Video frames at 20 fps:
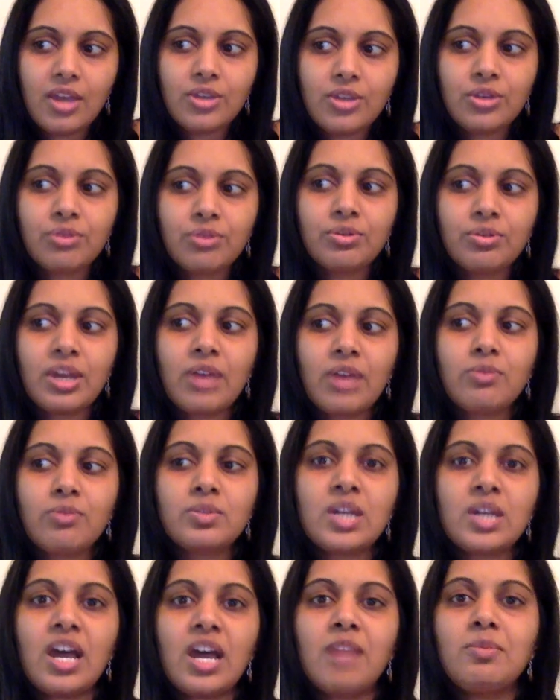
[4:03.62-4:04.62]
you're now
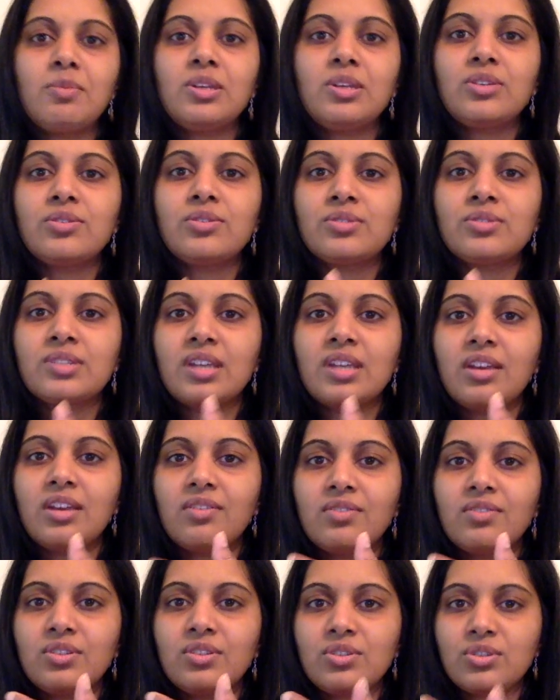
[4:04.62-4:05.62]
timing
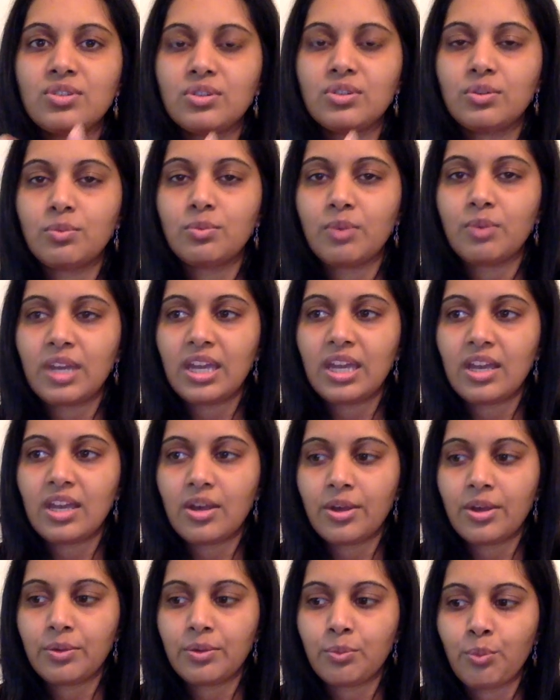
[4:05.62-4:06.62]
yourself in a certain way
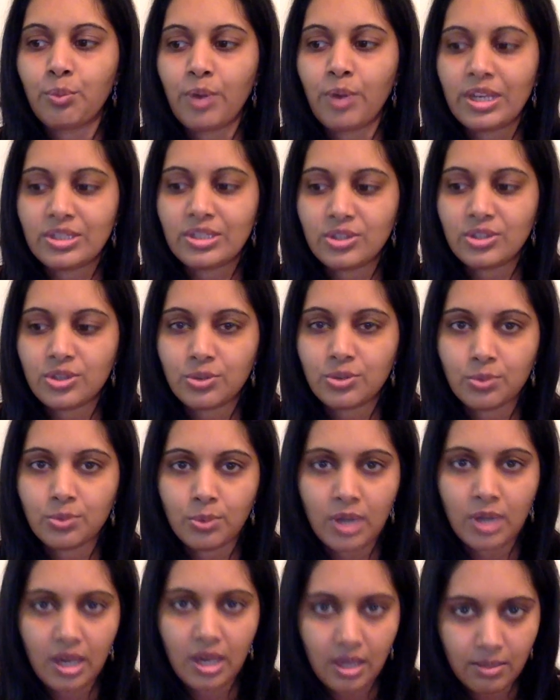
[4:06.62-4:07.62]
on when to
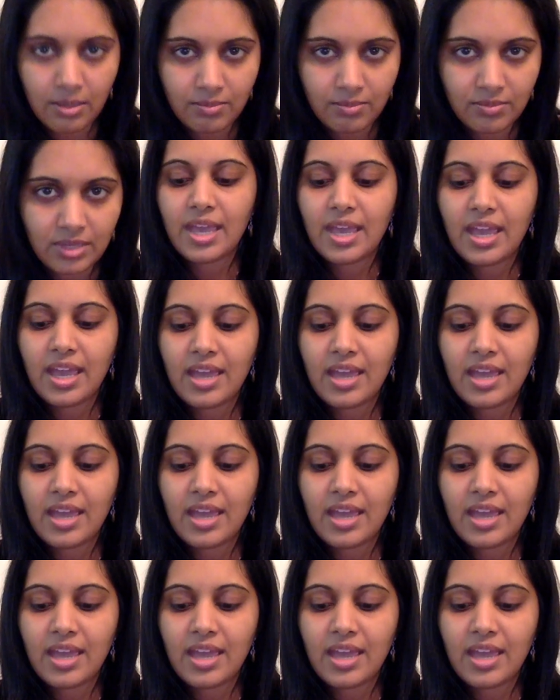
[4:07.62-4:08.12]
come.